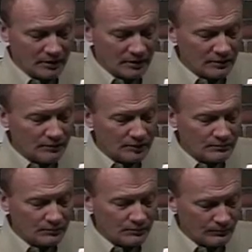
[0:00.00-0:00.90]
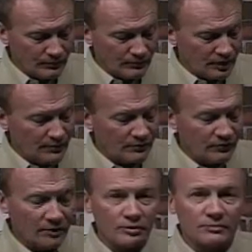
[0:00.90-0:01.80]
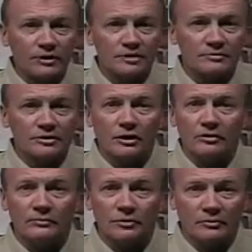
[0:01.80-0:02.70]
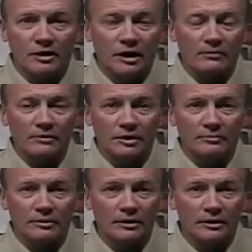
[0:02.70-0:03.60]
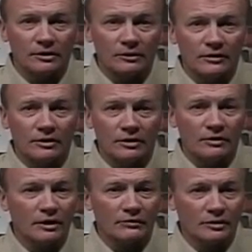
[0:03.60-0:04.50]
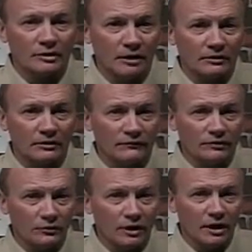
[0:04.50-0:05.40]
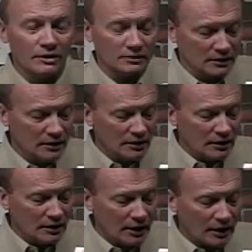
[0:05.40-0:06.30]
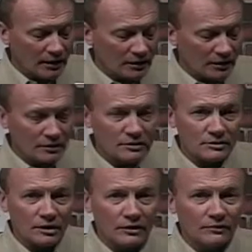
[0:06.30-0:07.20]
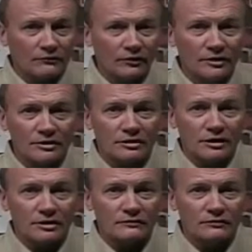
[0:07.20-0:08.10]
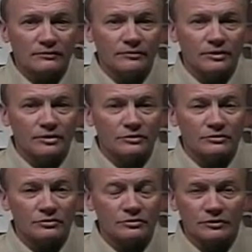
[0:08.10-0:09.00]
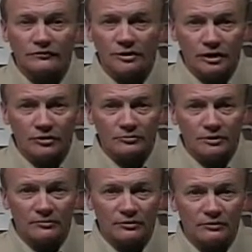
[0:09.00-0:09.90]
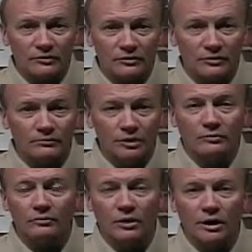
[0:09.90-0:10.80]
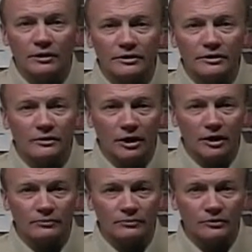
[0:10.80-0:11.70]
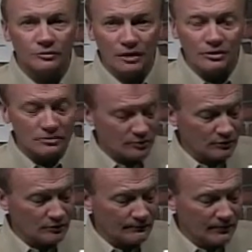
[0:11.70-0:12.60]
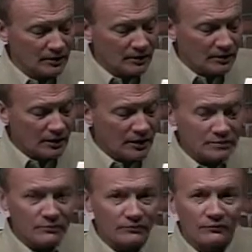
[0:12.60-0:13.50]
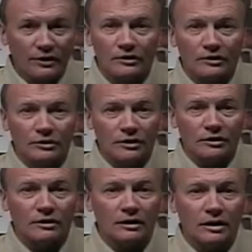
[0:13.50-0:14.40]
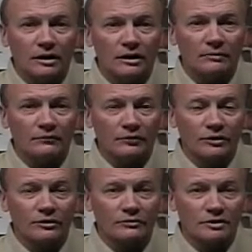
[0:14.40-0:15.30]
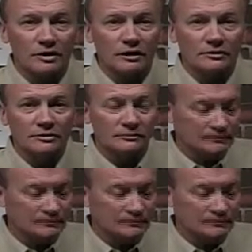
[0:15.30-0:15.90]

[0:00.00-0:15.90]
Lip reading: This type of hip replacement is called the Birmingham Hip, and you can go on the internet and read about it if you want. And it's been very successful. It's used usually for younger people with good bone quality or hard bone, dense bone, and has been very good and very good results.